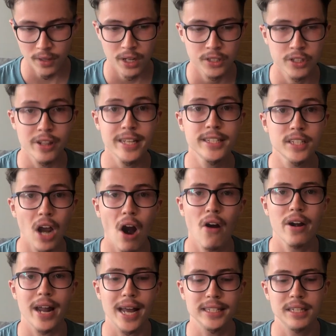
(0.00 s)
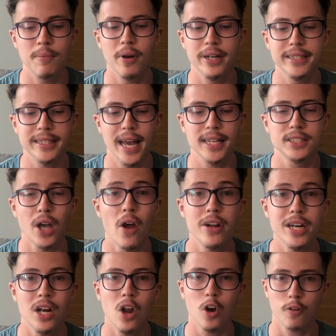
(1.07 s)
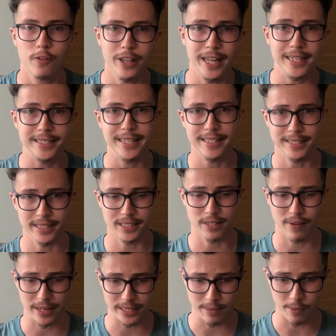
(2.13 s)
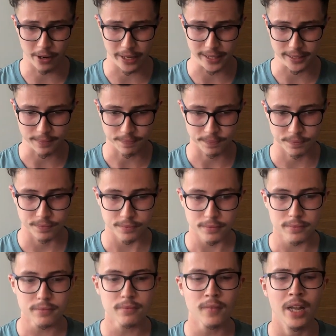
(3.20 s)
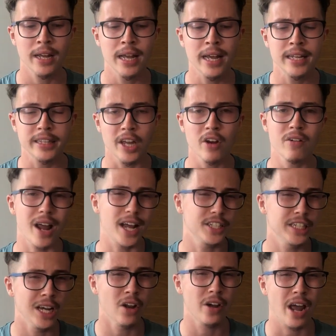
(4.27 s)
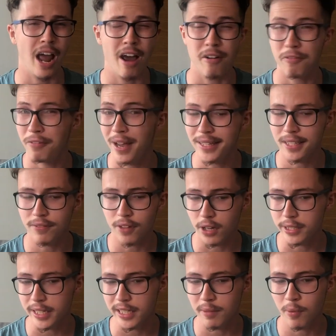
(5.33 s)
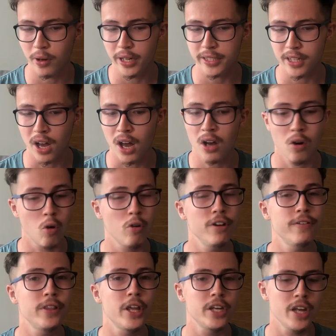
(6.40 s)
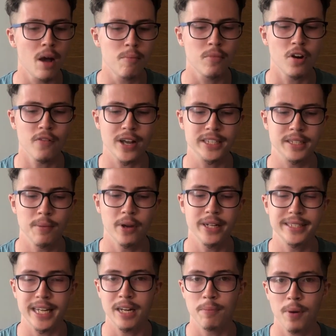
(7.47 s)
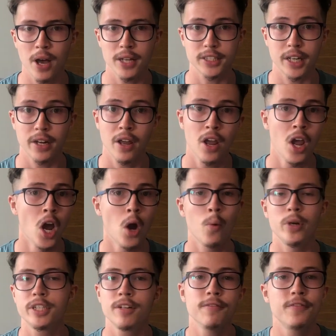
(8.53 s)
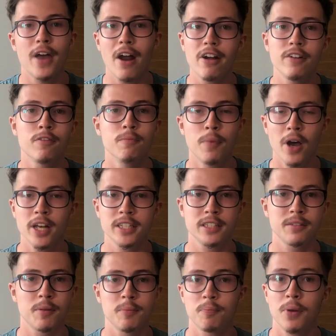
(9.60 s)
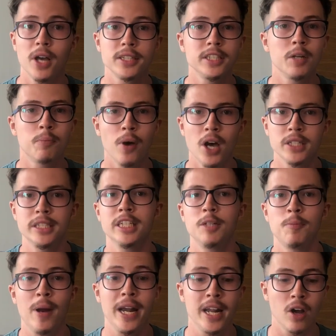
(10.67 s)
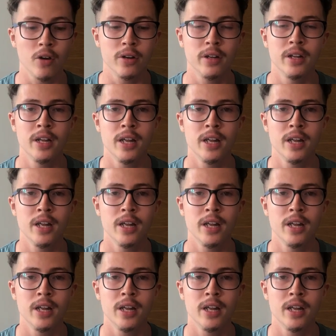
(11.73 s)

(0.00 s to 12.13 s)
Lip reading: So these current antibody tests only look for the existence of antibodies. They don't actually look at how effective those antibodies are, or even the number of antibodies in a person, which can vary from person to person depending on